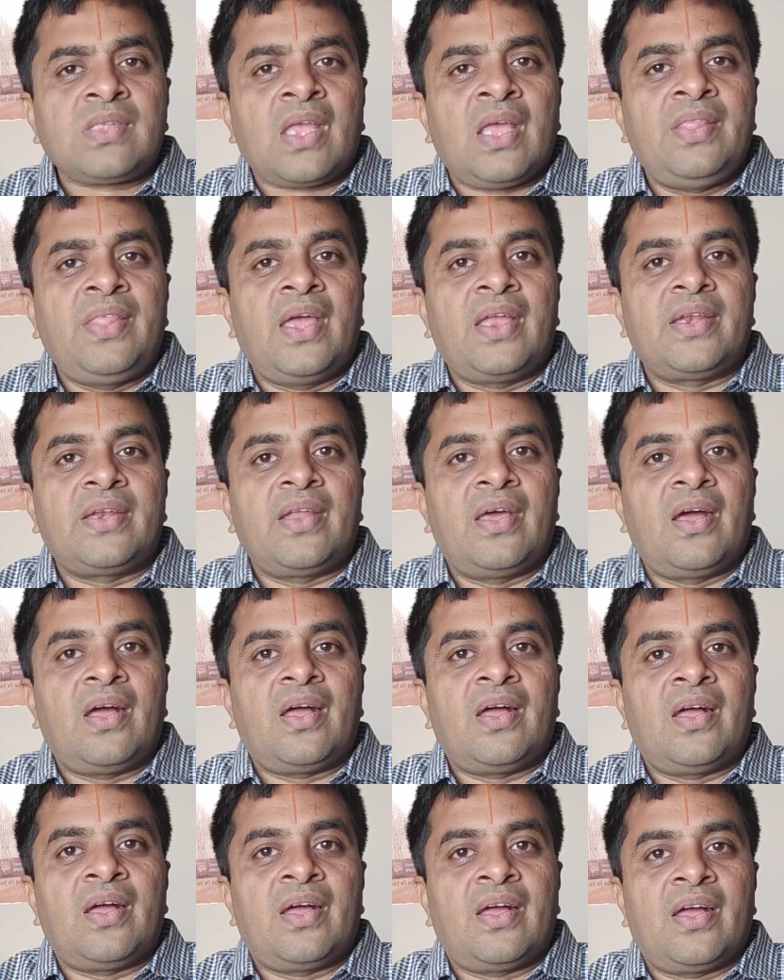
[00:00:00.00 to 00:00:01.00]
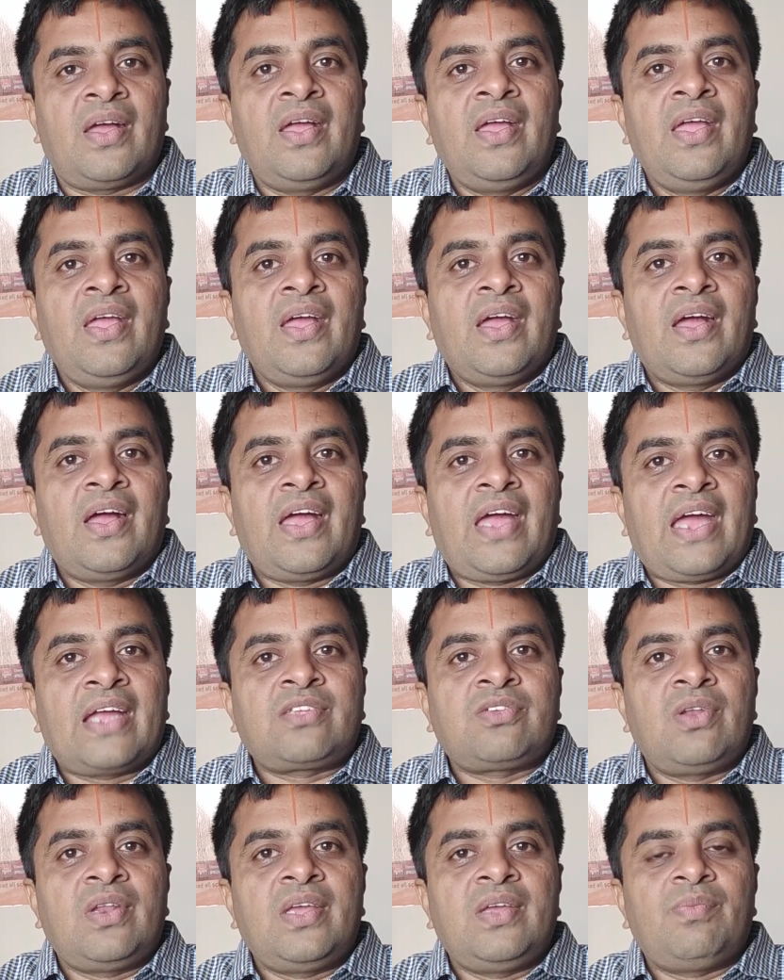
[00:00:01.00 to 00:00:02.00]
Then.
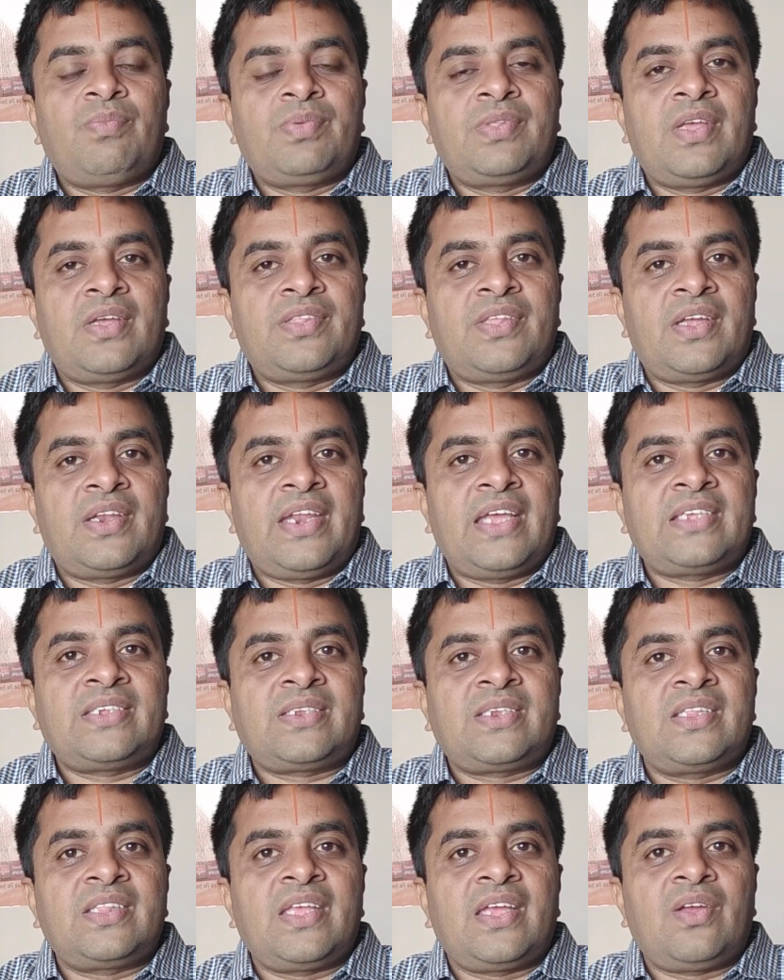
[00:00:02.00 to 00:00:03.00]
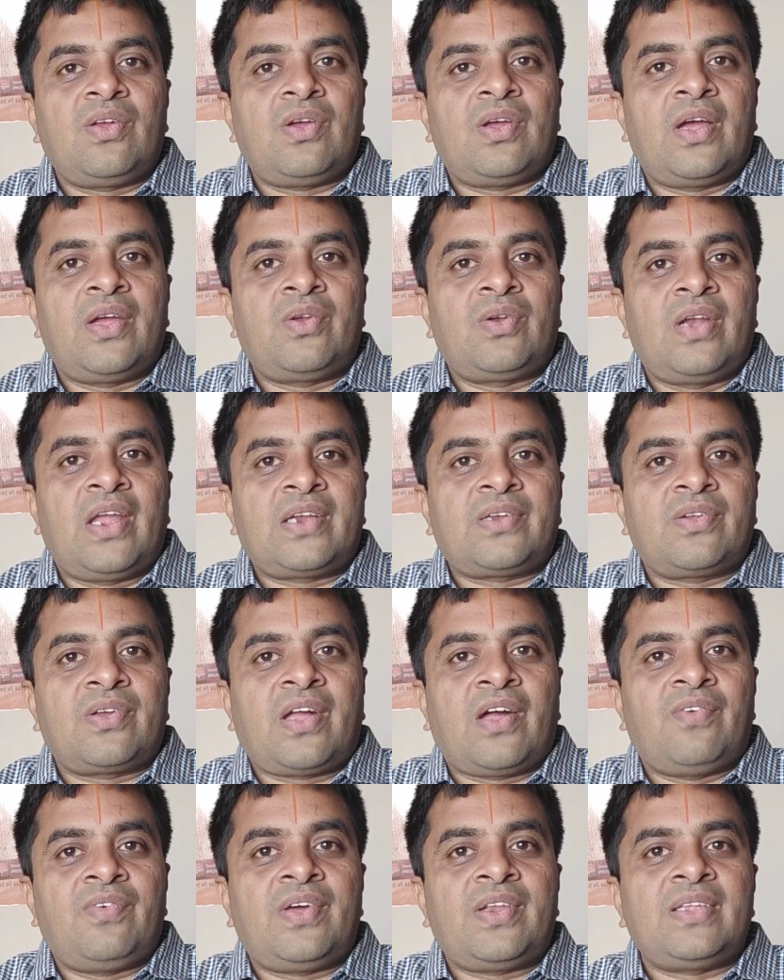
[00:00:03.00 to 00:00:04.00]
Actually, the next thing I would like to
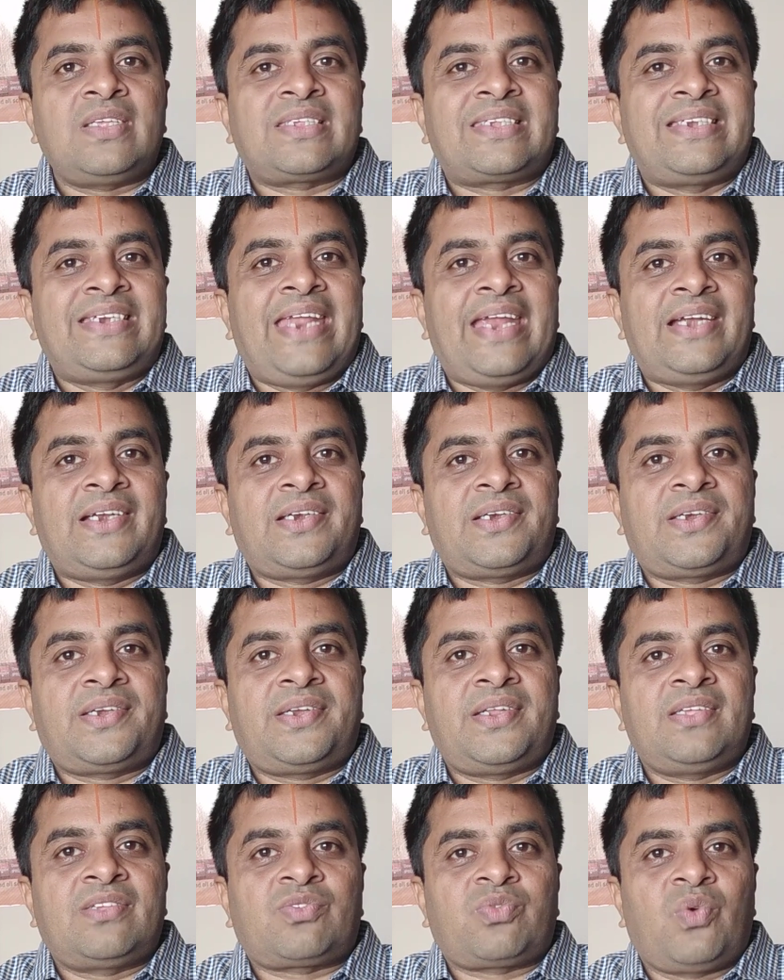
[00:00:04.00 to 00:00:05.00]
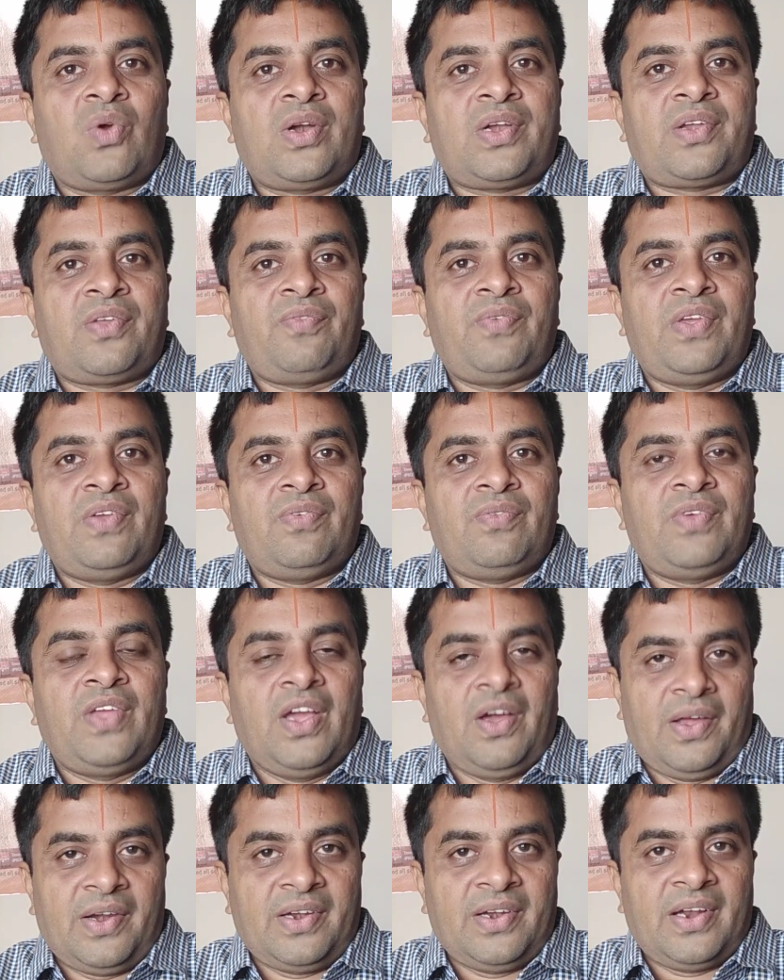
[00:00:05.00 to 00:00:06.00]
cover is debt is what
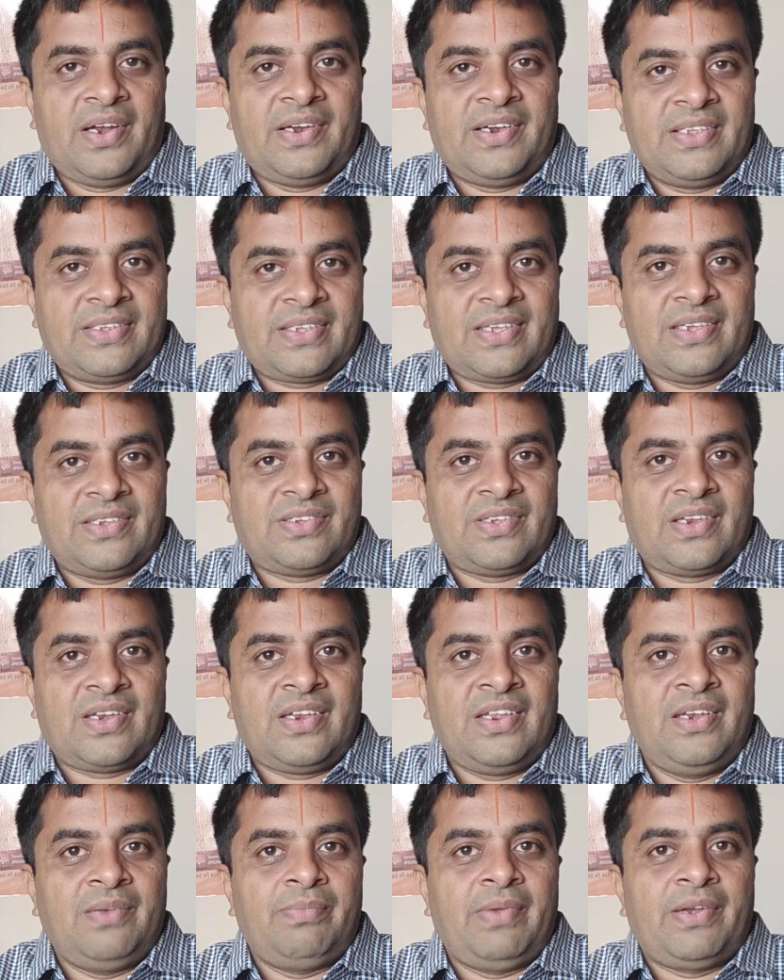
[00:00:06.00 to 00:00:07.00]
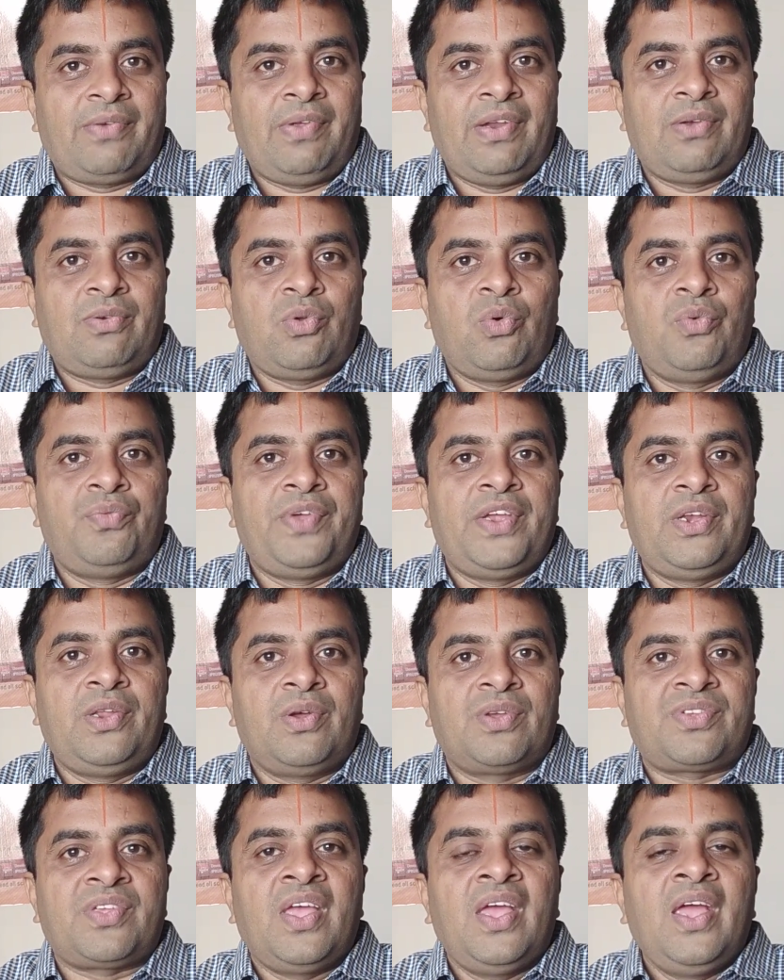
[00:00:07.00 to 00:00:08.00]
we are in a discussion. In between two
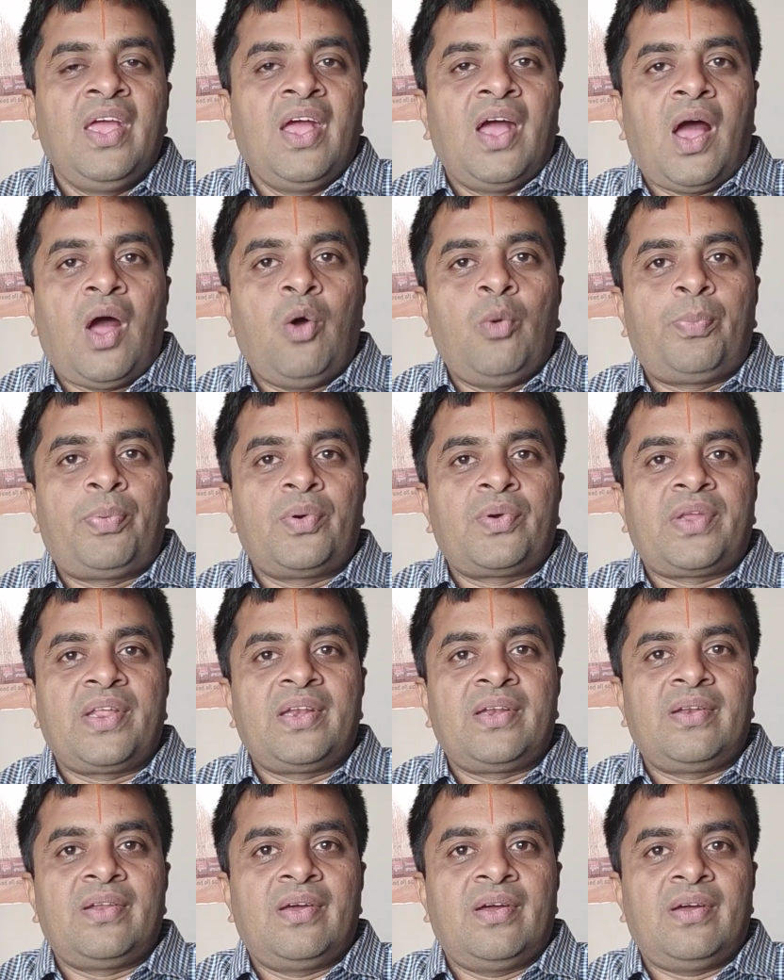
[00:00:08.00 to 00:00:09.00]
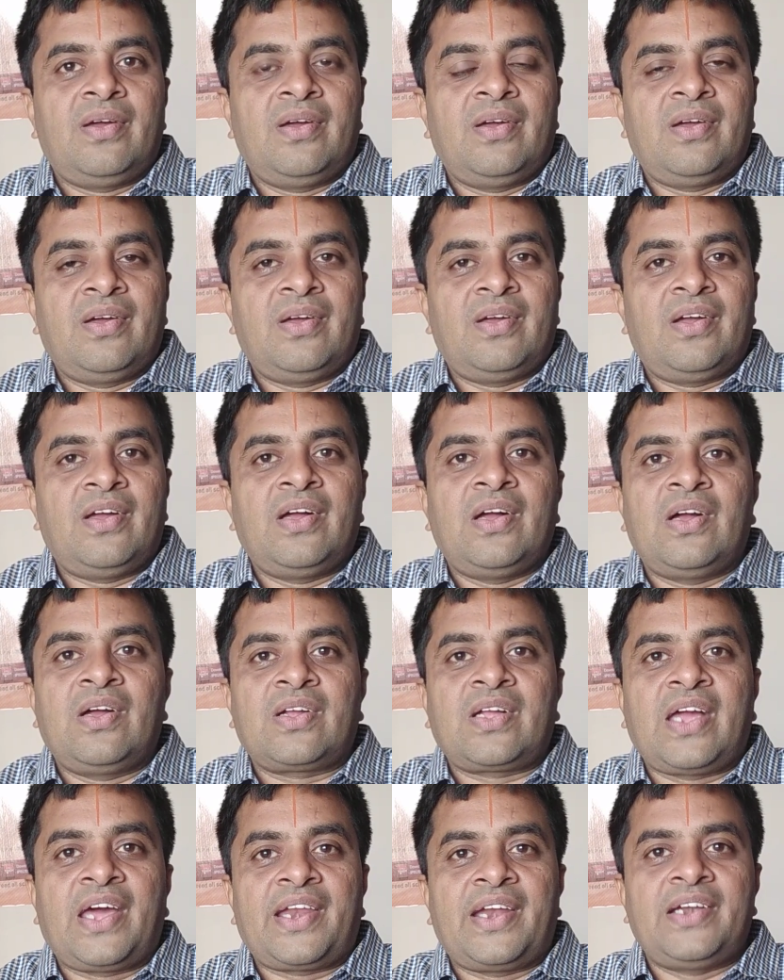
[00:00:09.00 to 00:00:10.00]
videos, I've put in
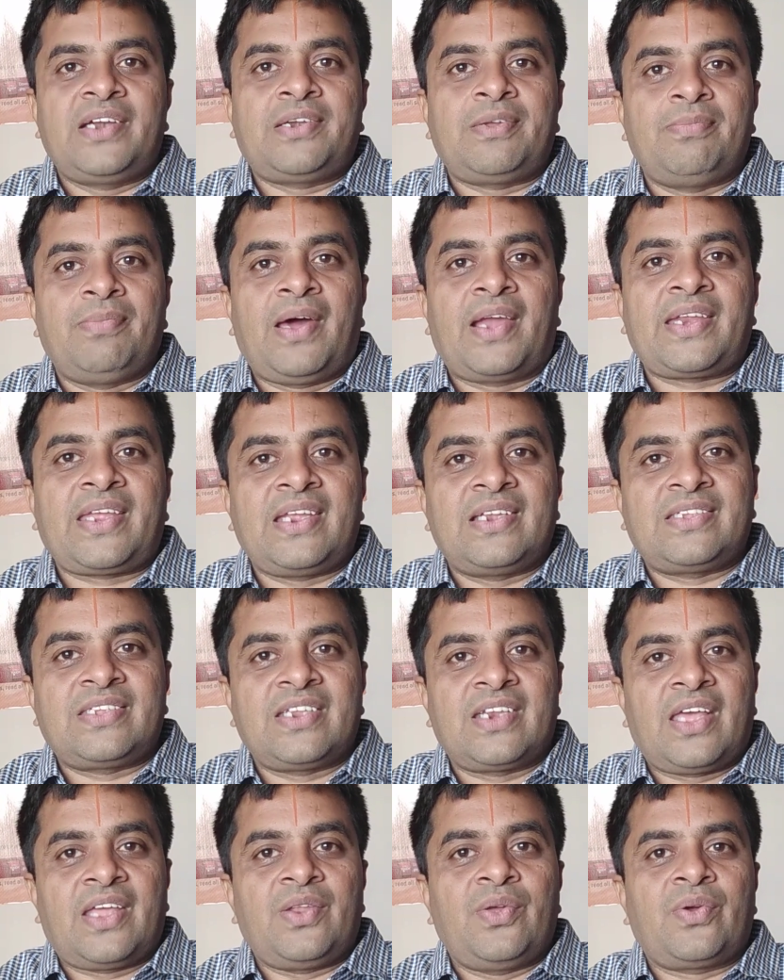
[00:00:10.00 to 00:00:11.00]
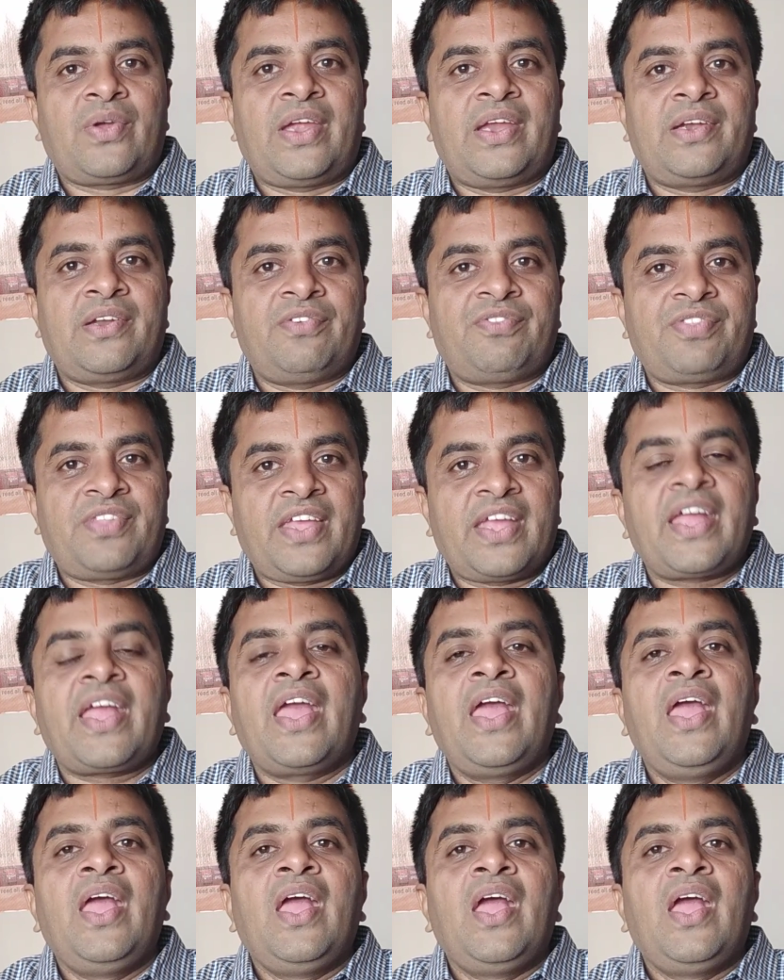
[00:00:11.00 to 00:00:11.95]
current market scenario kind of thing.